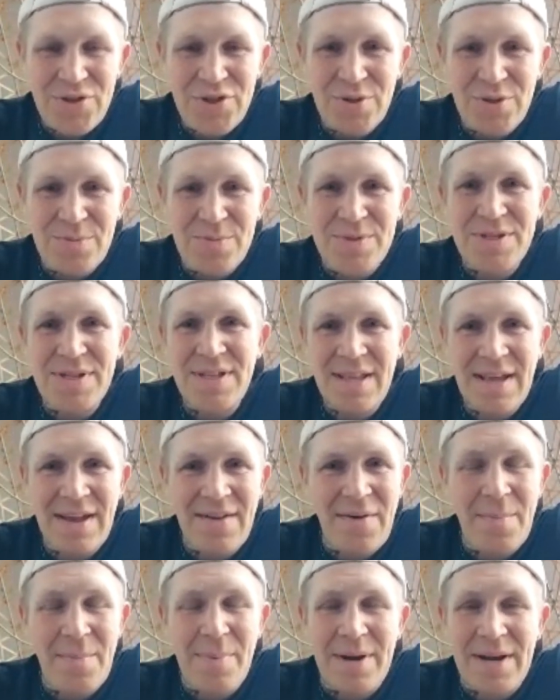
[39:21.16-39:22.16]
gyms,
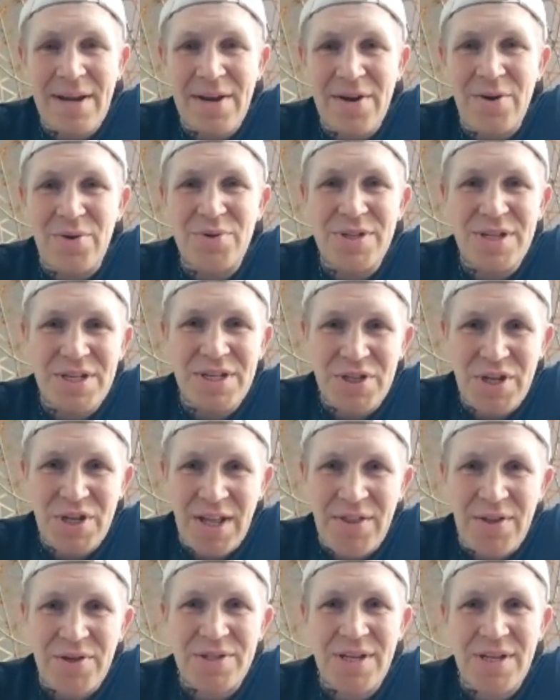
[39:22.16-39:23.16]
everybody knows each
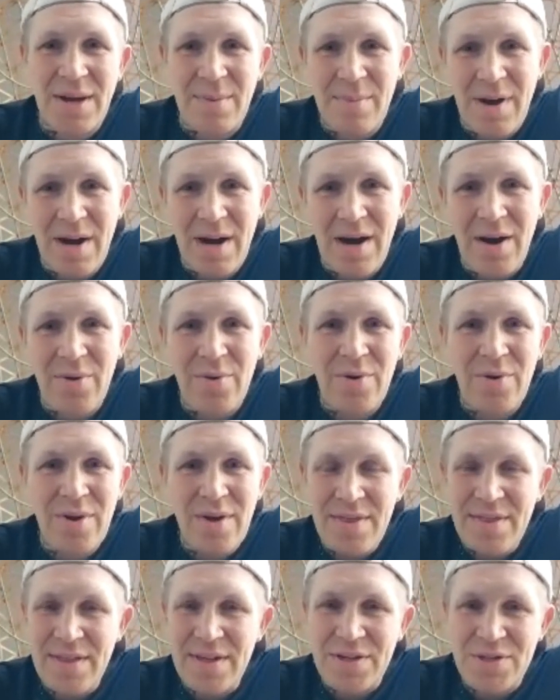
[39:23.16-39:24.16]
other somehow.
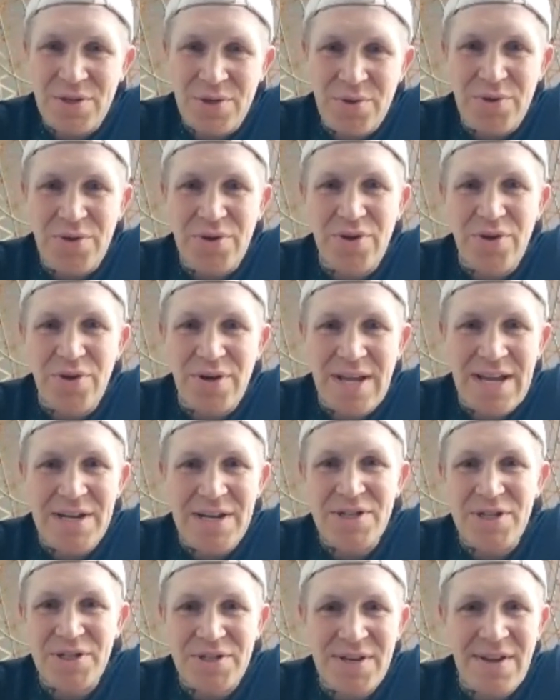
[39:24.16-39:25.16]
There's good
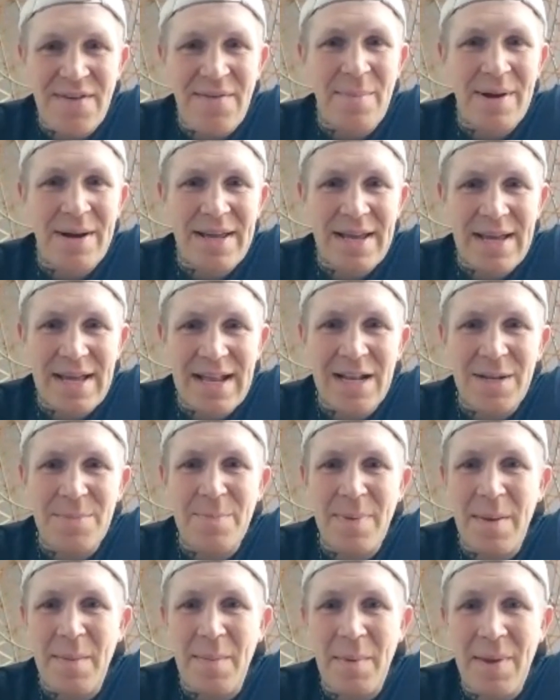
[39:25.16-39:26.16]
connections. Everybody
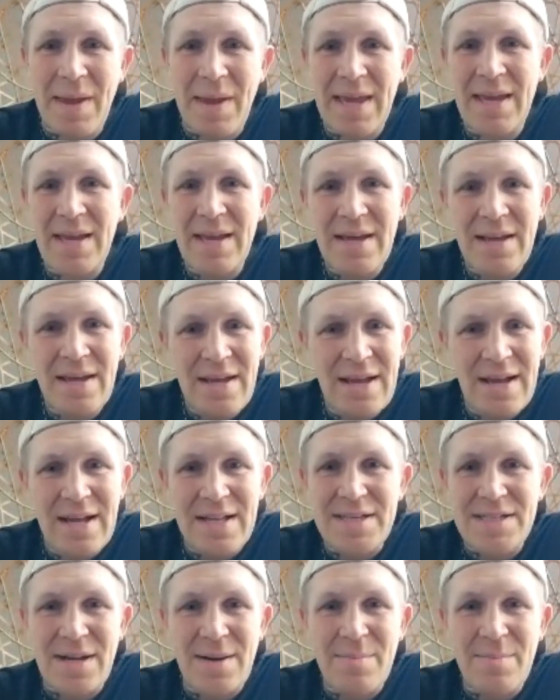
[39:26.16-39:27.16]
helping me
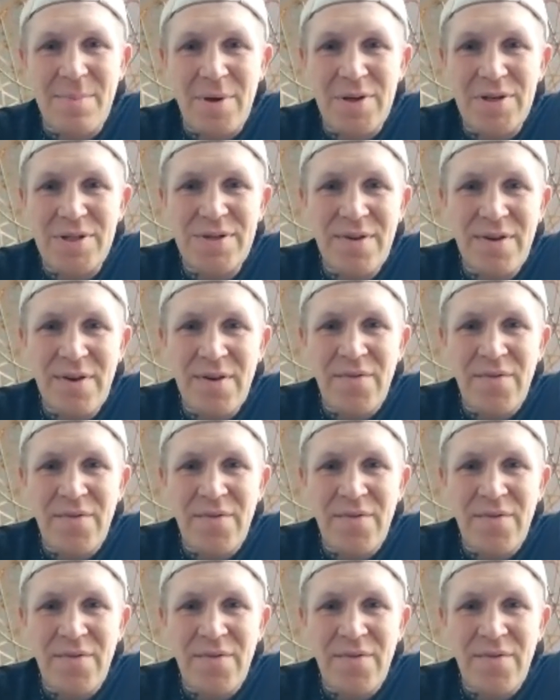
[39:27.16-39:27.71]
at some point.